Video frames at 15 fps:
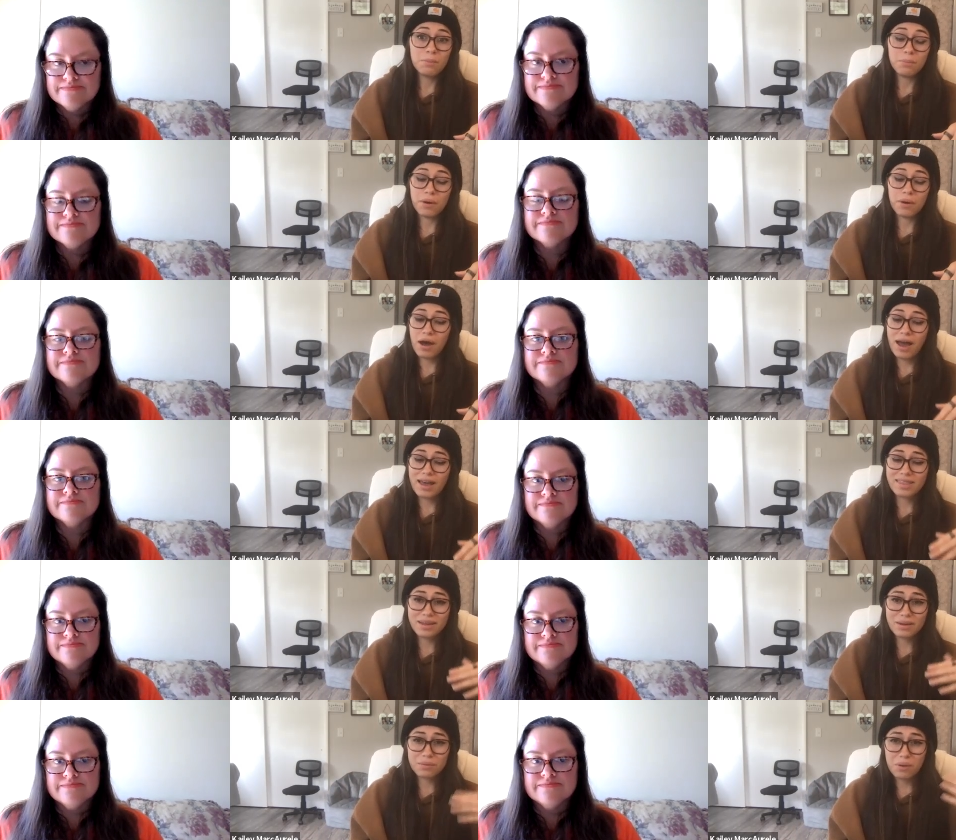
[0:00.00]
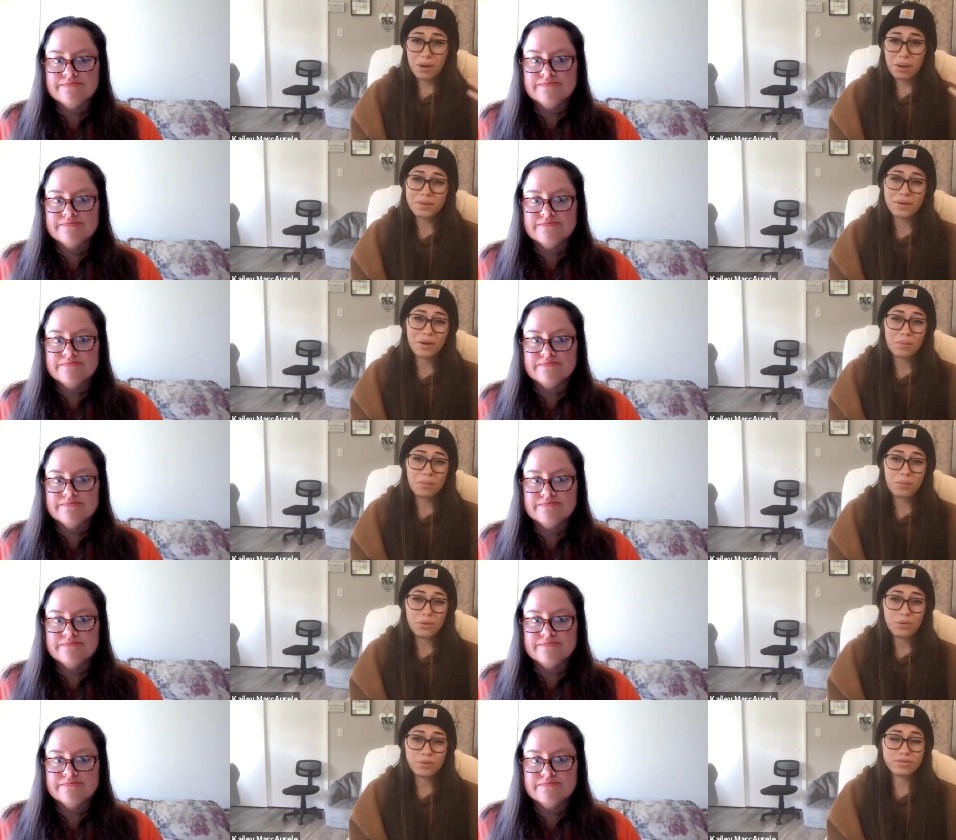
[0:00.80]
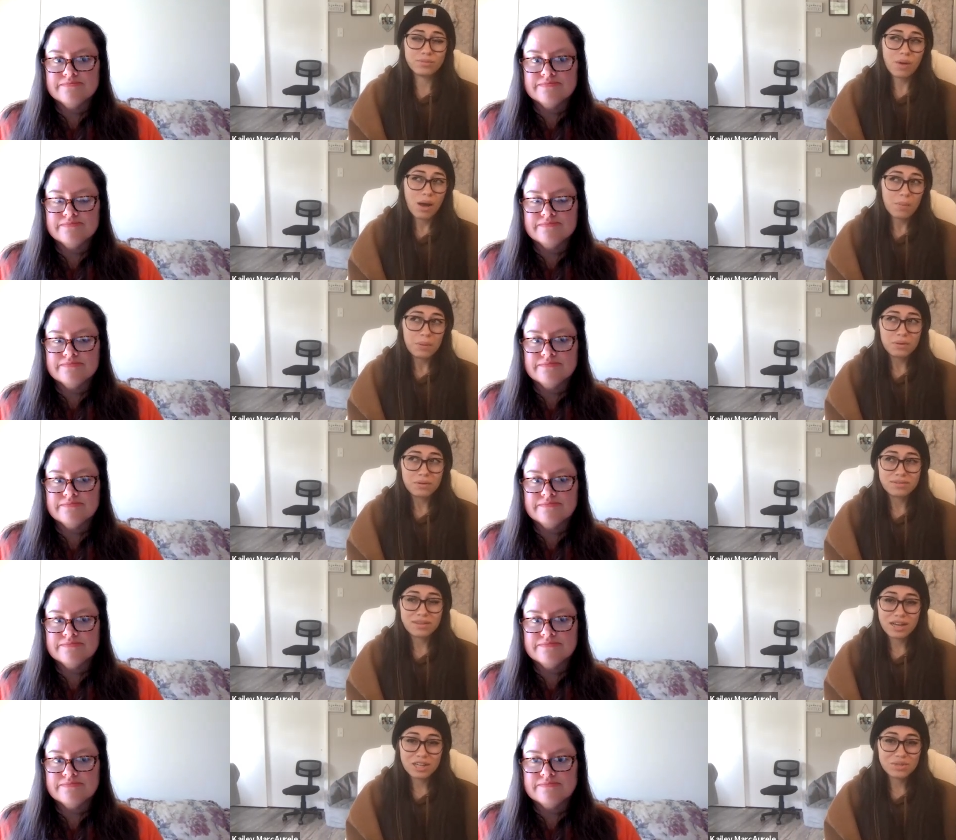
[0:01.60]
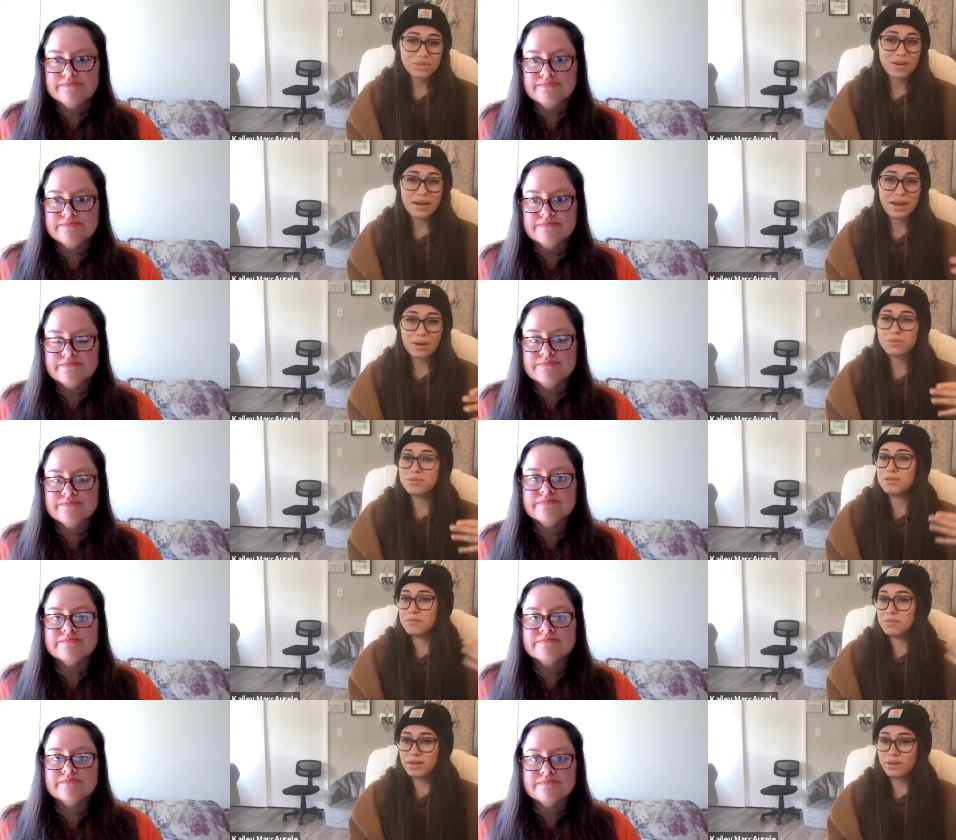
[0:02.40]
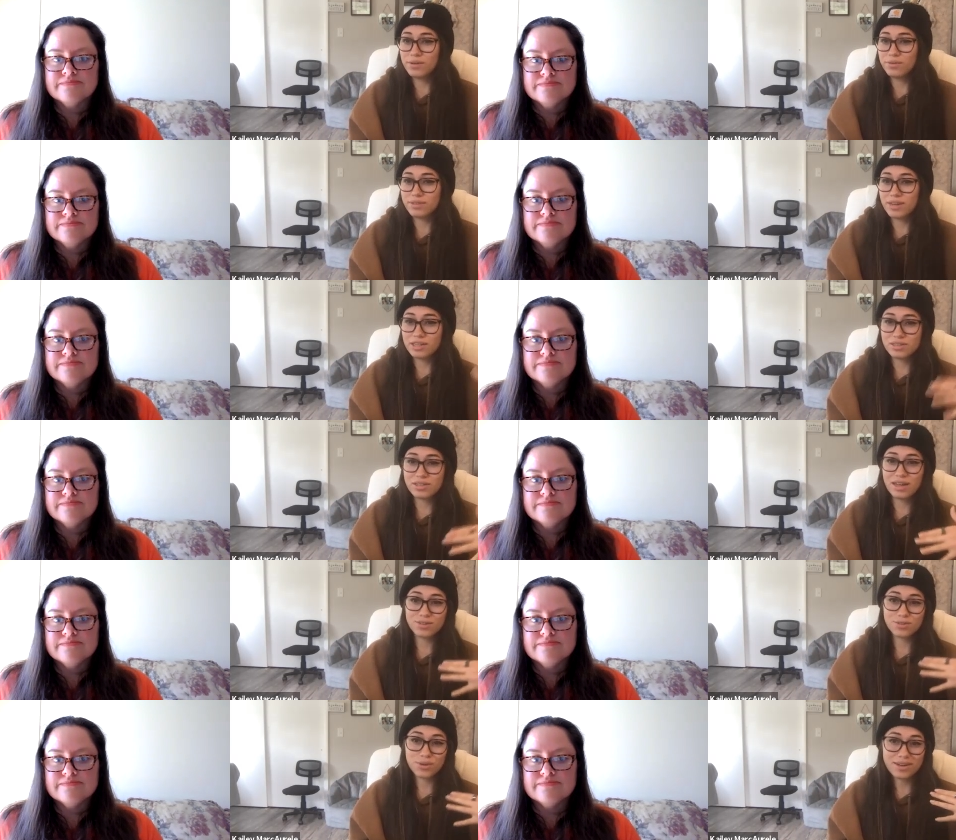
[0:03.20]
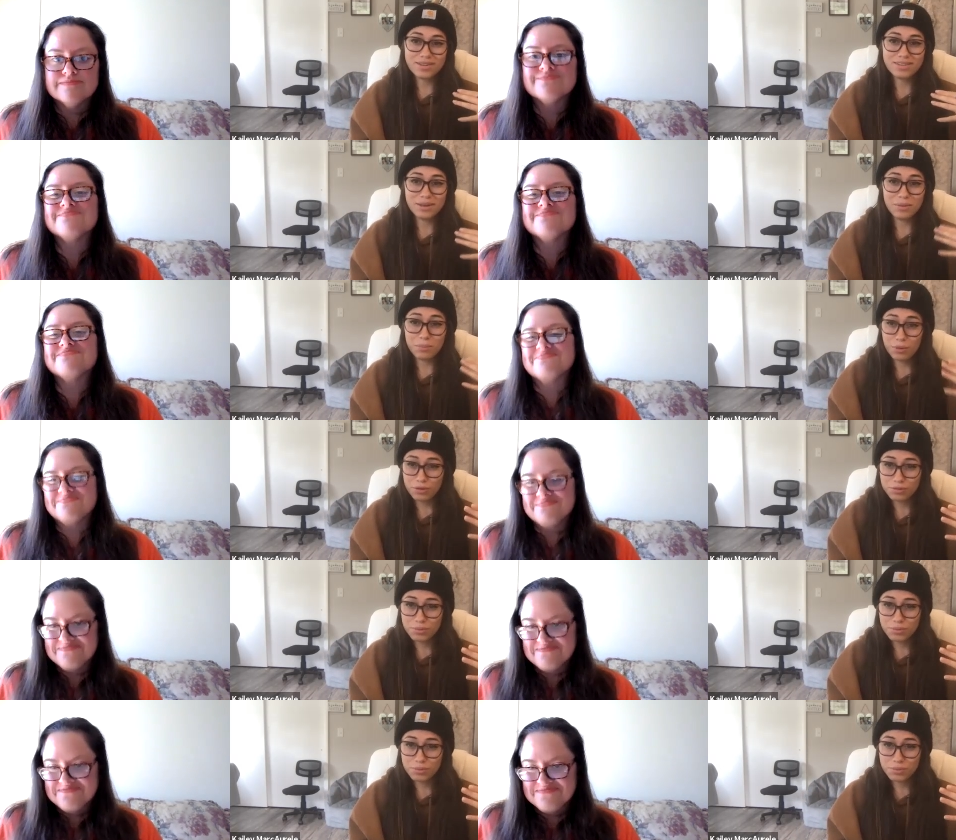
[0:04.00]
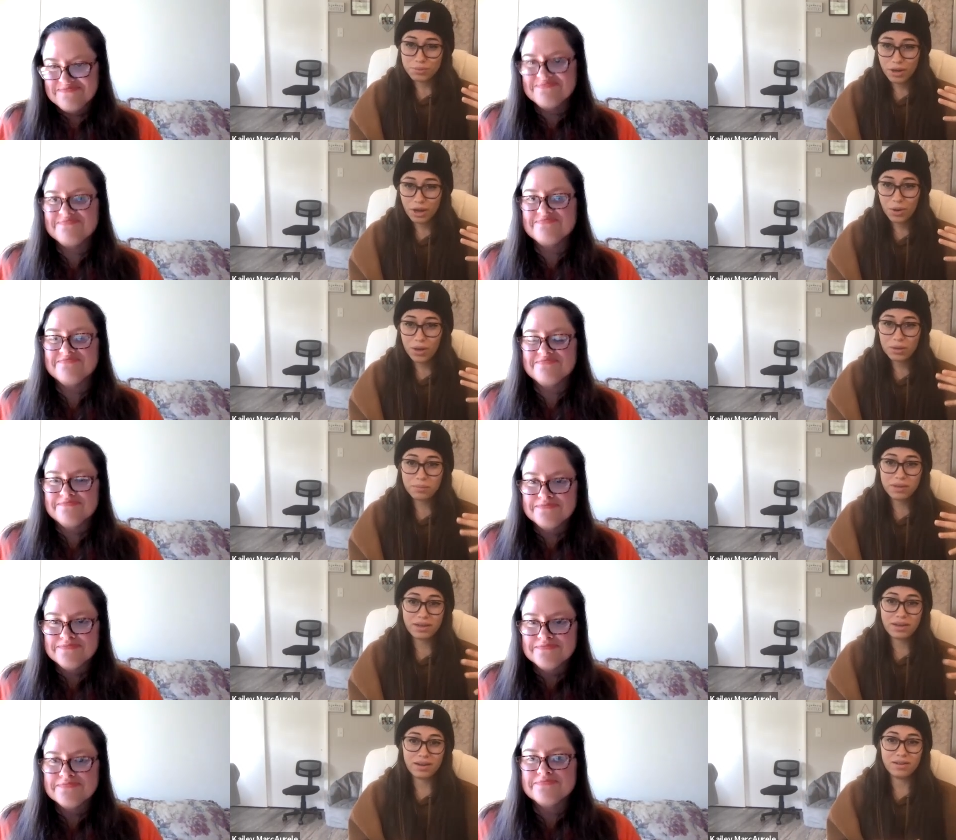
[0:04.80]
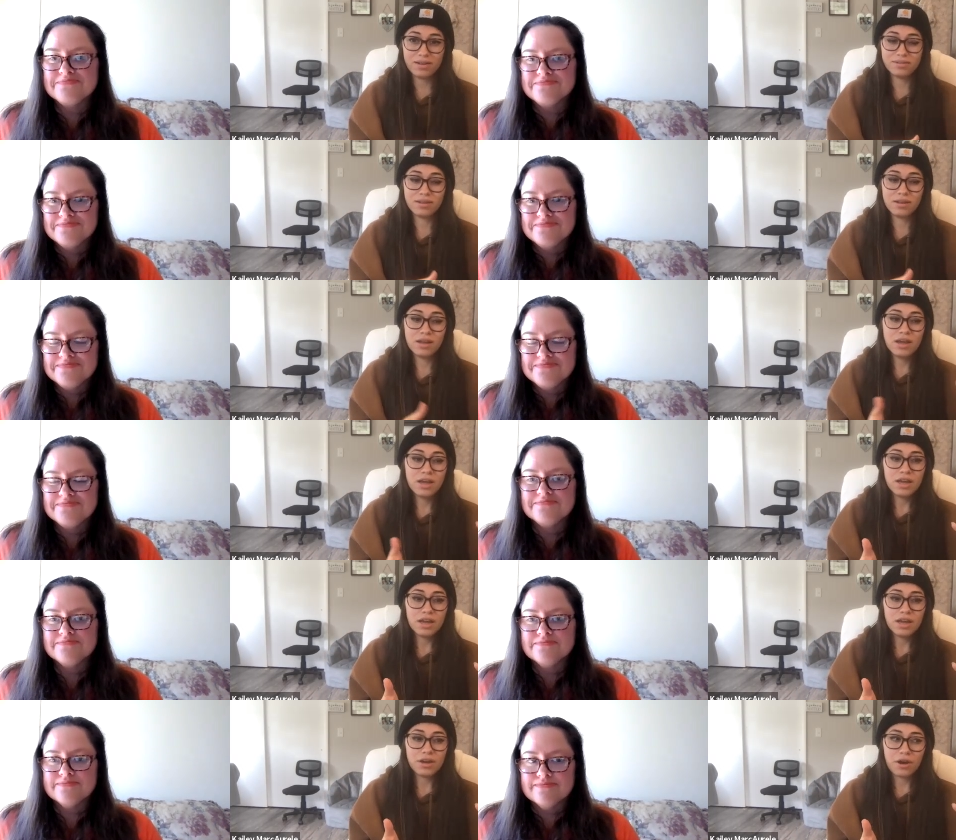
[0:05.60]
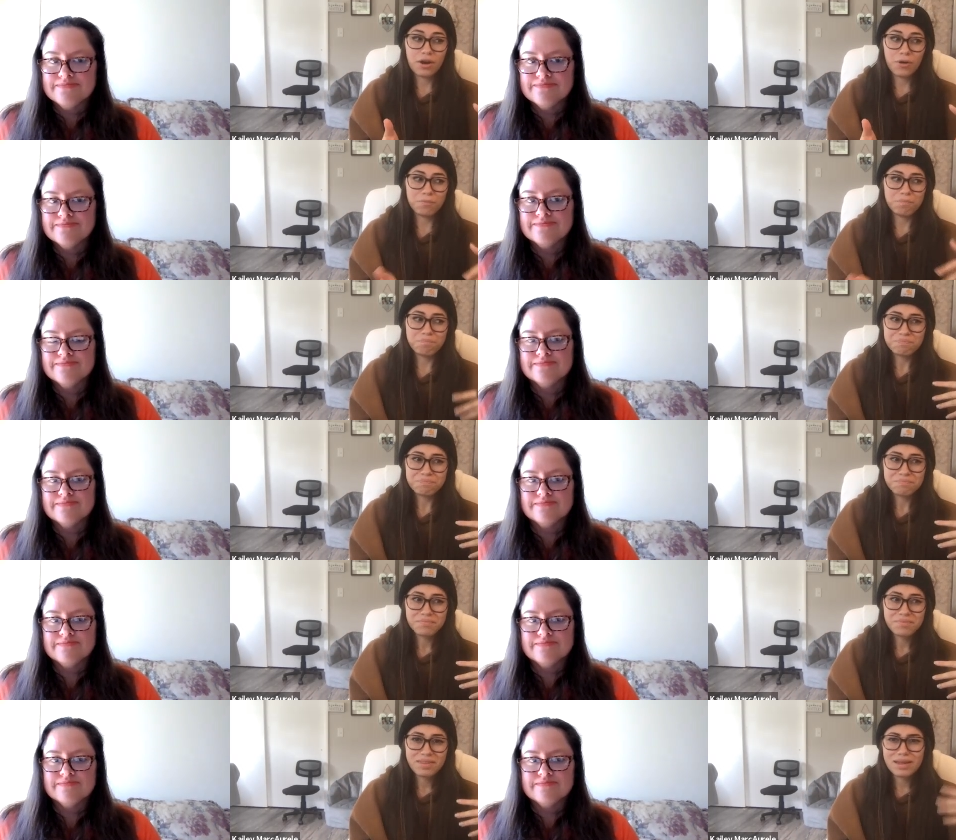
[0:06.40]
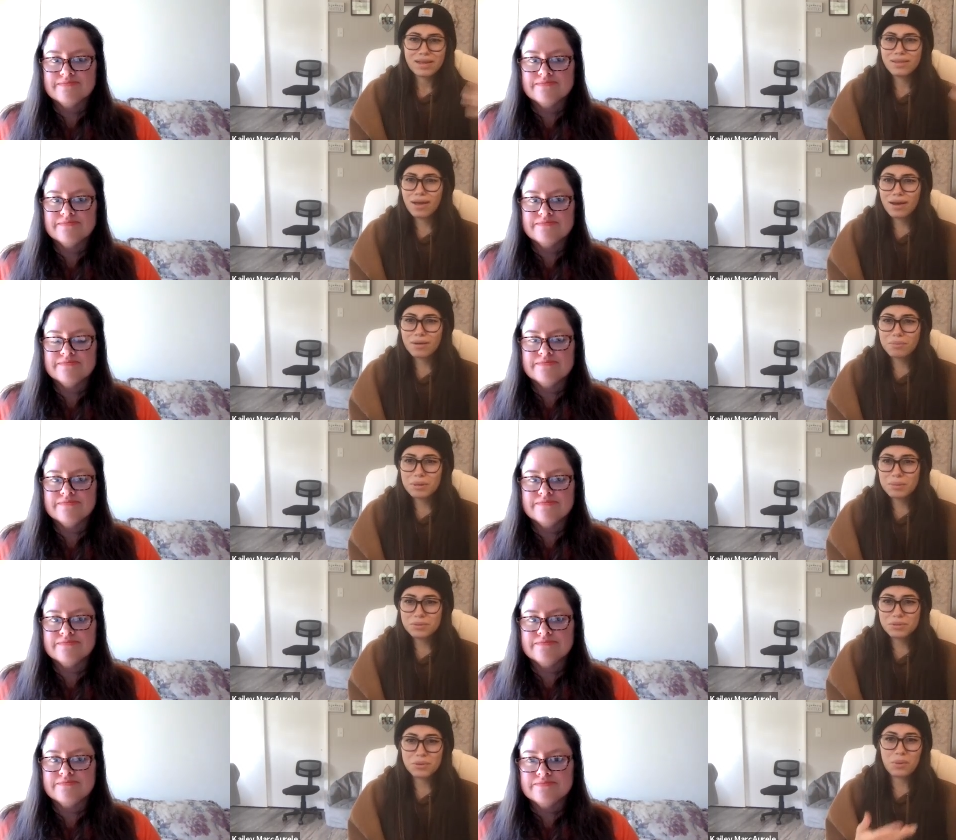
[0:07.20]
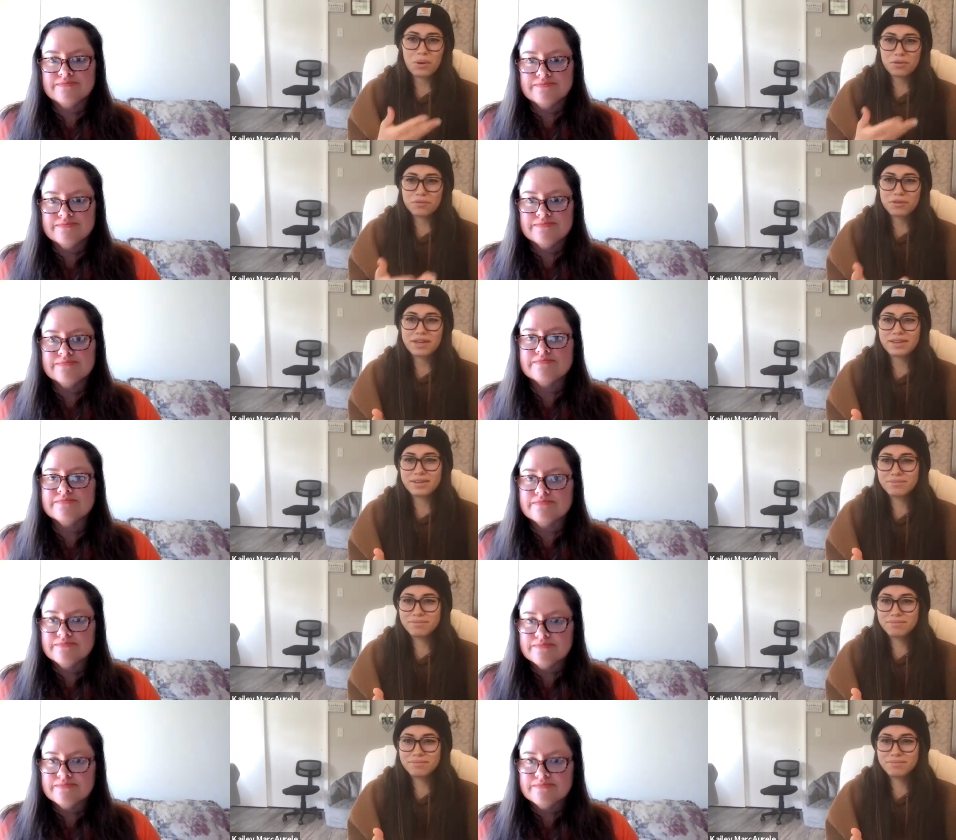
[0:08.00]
Speaker 1: but i think probably our most popular section right now is the video section that's where i see most people going because you know a lot of people don't want to read